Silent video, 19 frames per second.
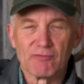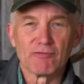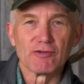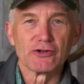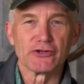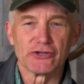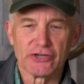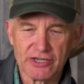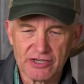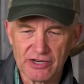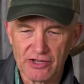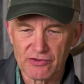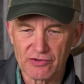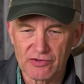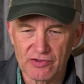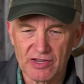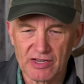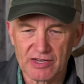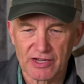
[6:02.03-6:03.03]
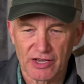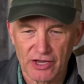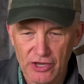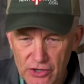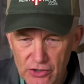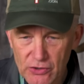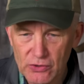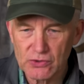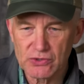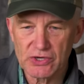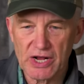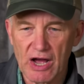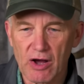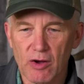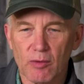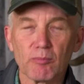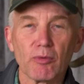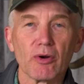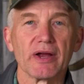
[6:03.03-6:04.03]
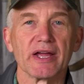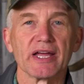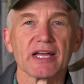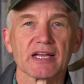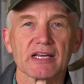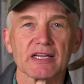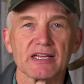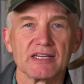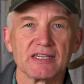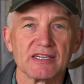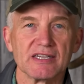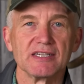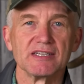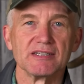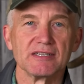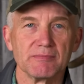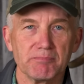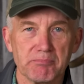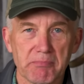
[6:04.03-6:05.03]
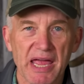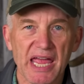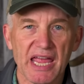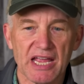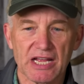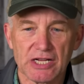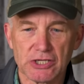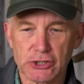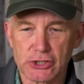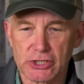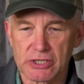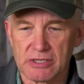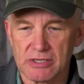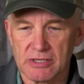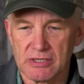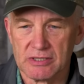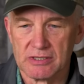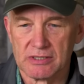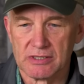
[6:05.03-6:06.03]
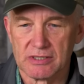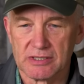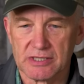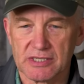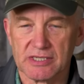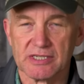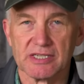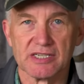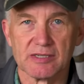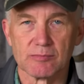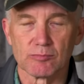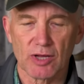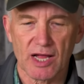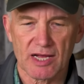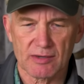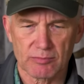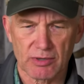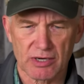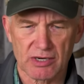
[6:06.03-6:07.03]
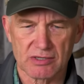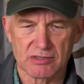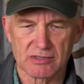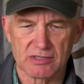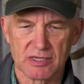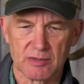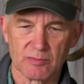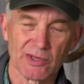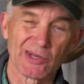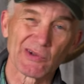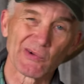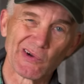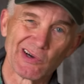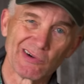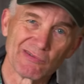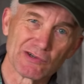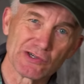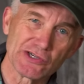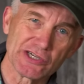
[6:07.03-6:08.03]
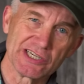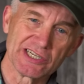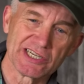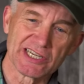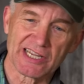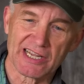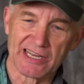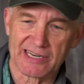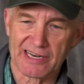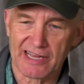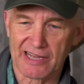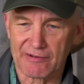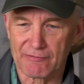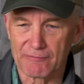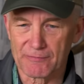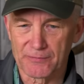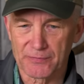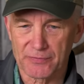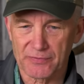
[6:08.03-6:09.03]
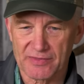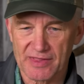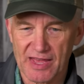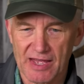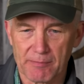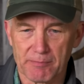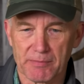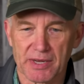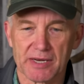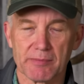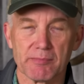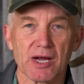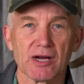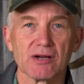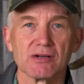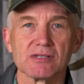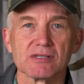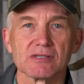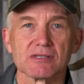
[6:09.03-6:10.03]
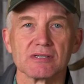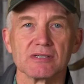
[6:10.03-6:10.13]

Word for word: Virginia is seeing a huge outbreak in mange in, in black bears. And I'm like, well, Virginia can't have that many bears.